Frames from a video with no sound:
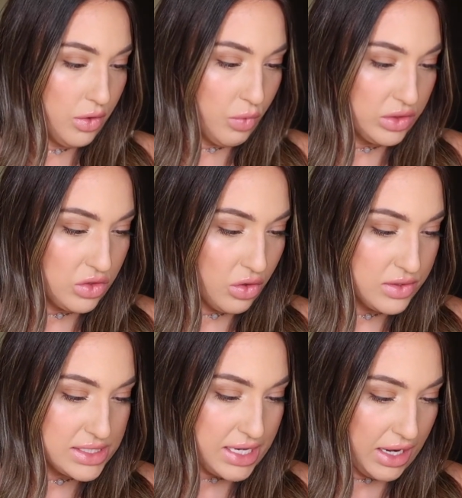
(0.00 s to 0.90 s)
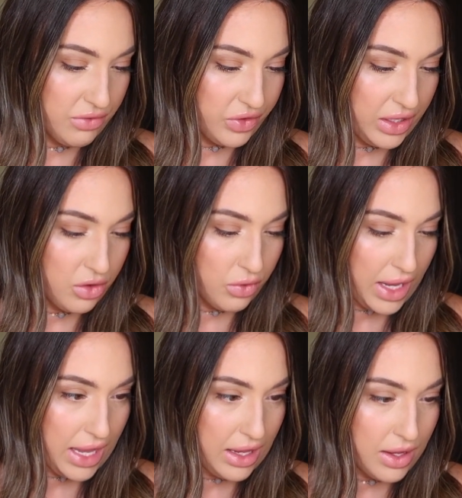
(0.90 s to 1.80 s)
what those kind of like
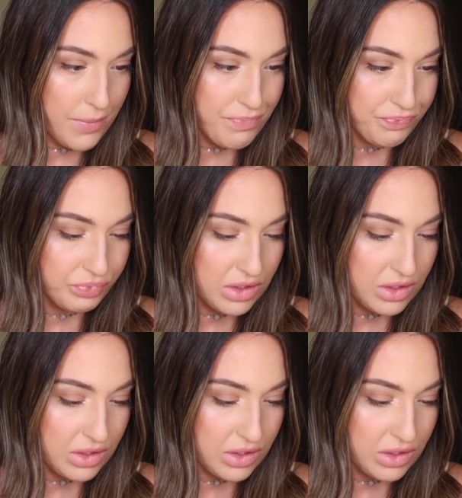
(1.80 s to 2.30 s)
gray